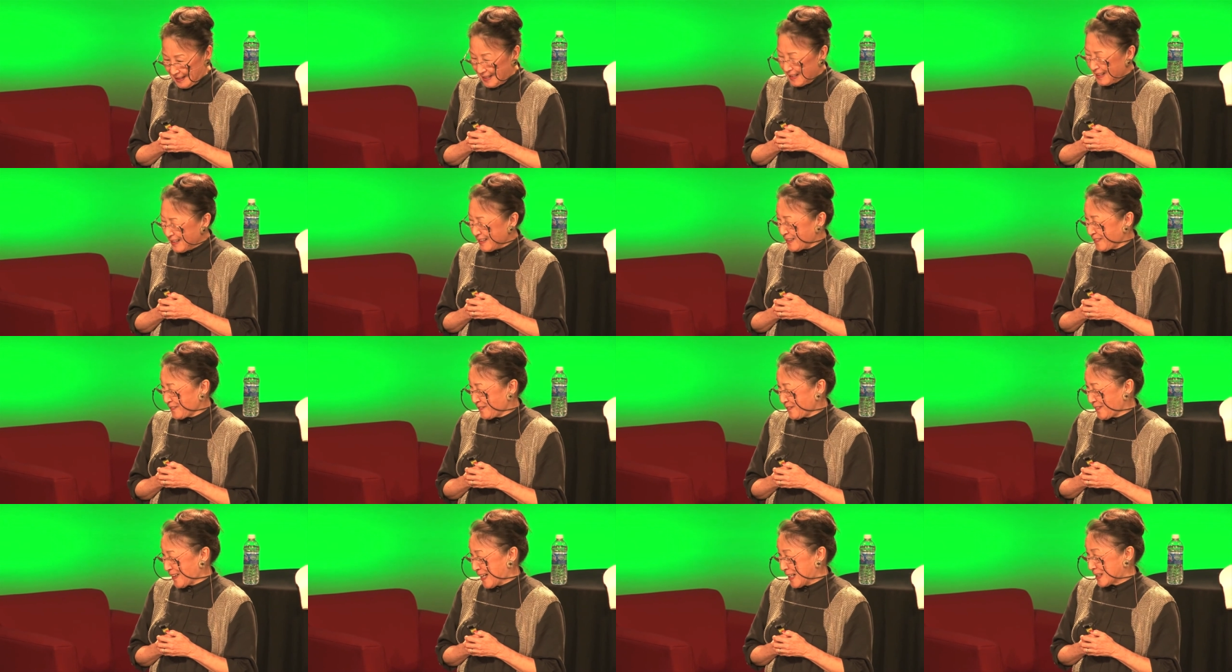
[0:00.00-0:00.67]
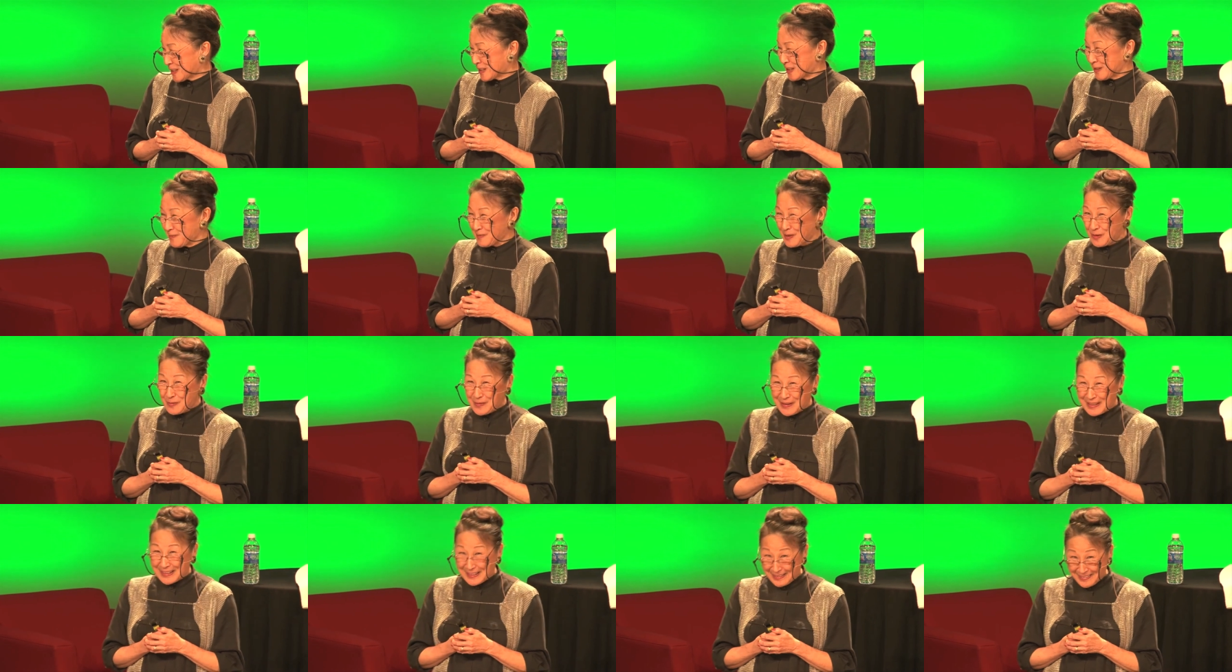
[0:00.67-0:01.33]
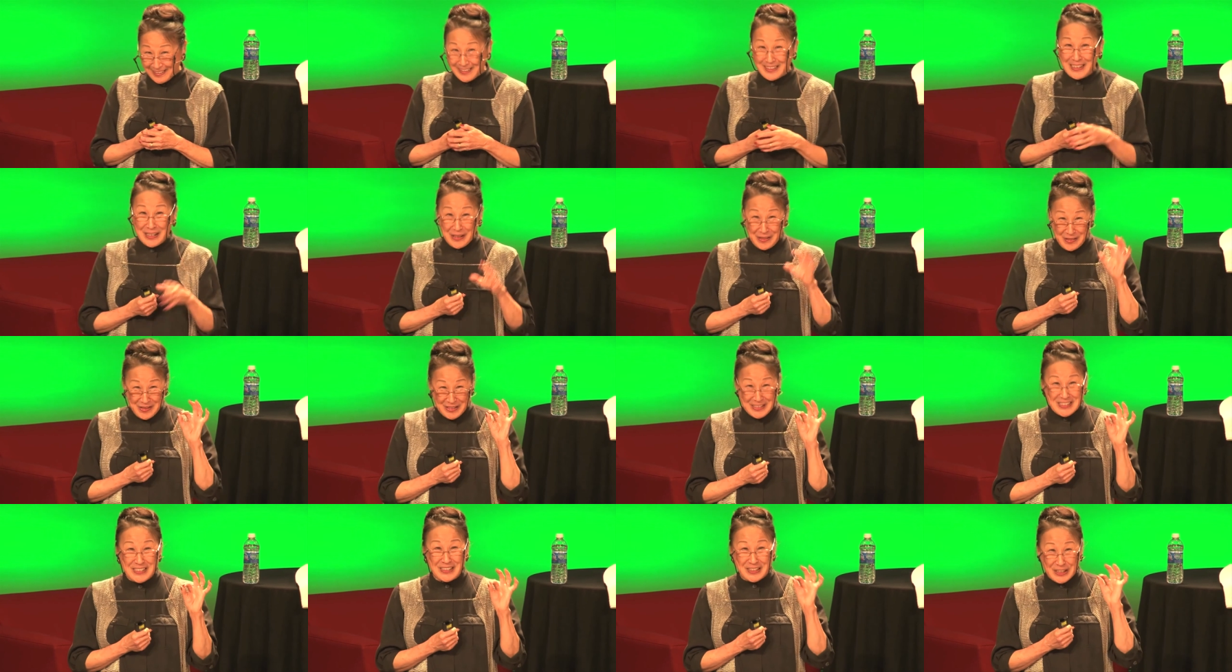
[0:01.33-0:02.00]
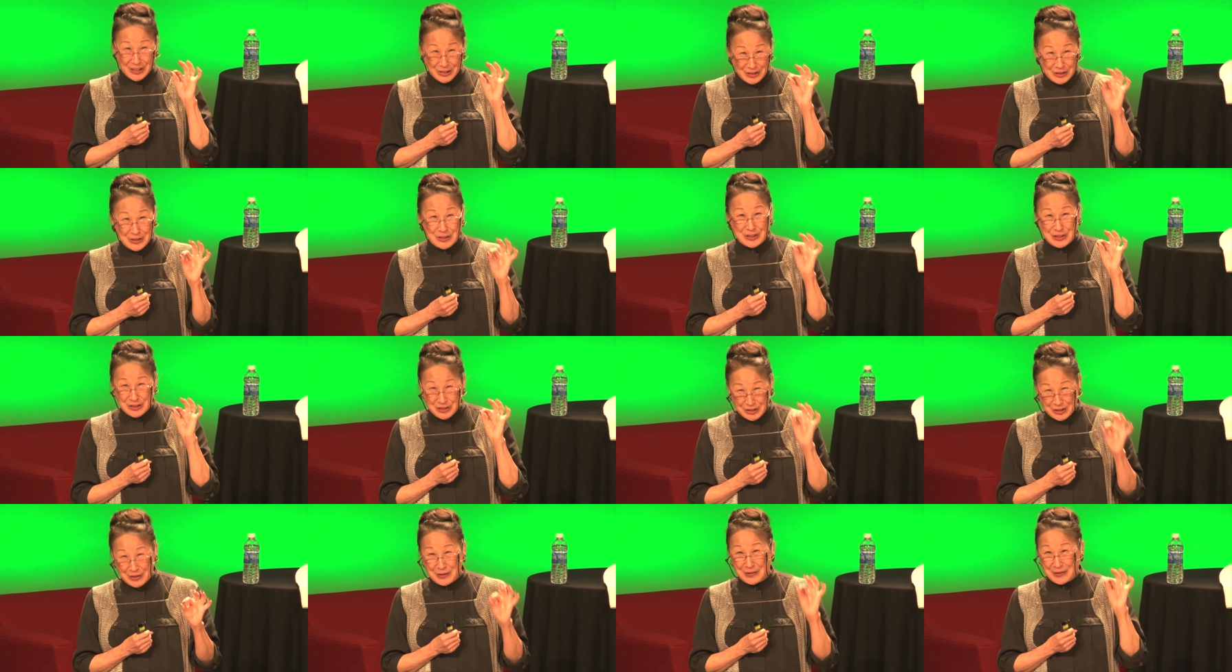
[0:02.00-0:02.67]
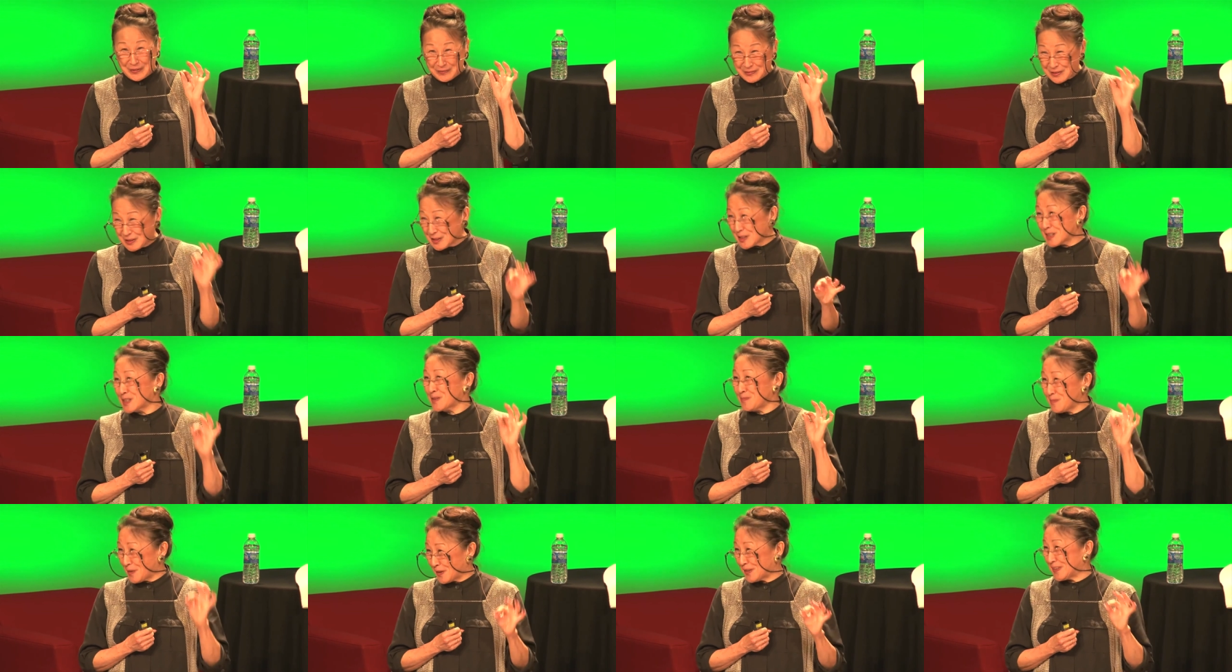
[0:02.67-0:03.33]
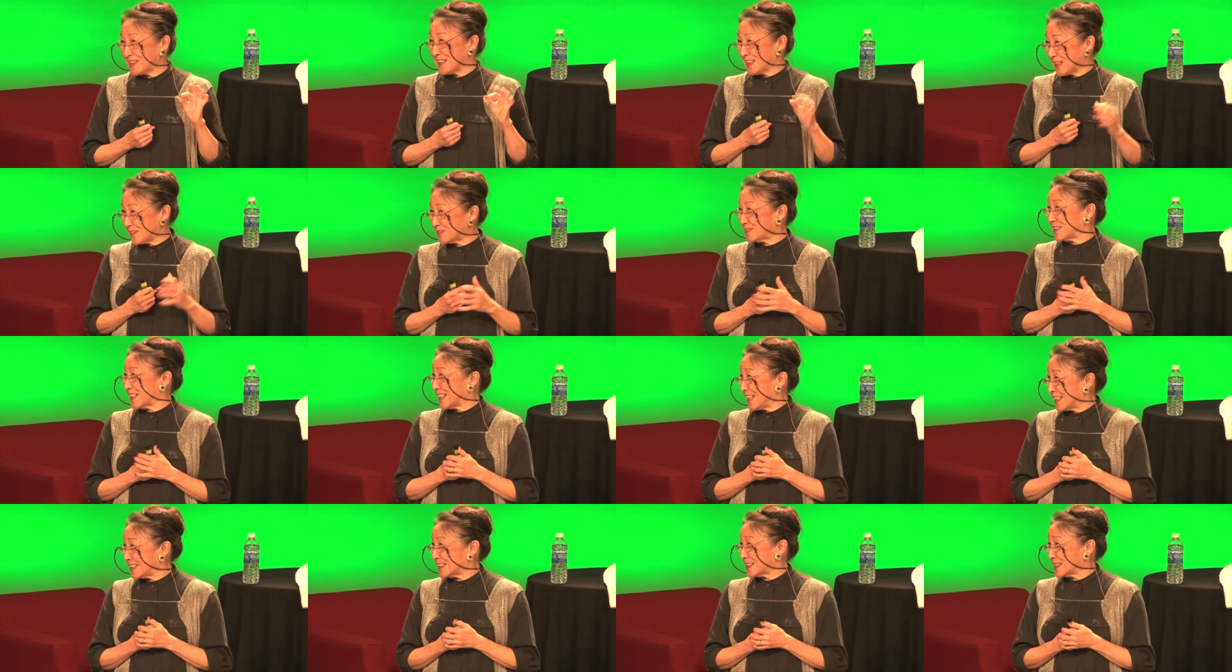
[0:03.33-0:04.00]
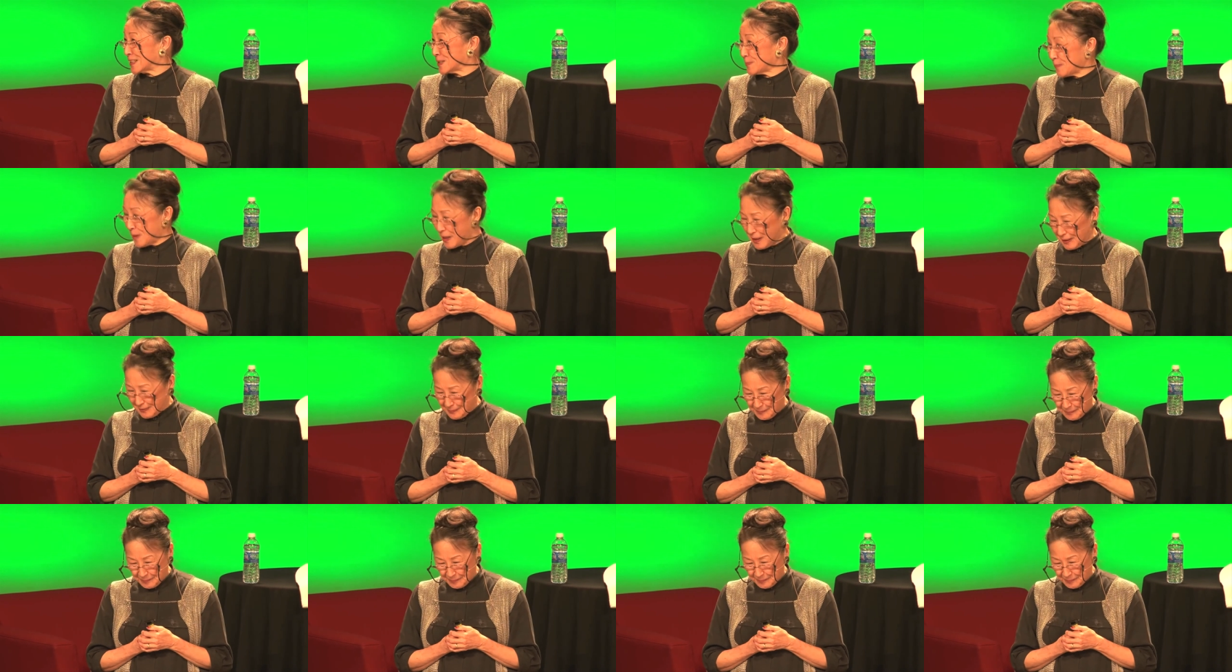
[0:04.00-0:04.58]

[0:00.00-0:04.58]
And then flashed him a wink and a, this is a good joke if you're smart enough to get it.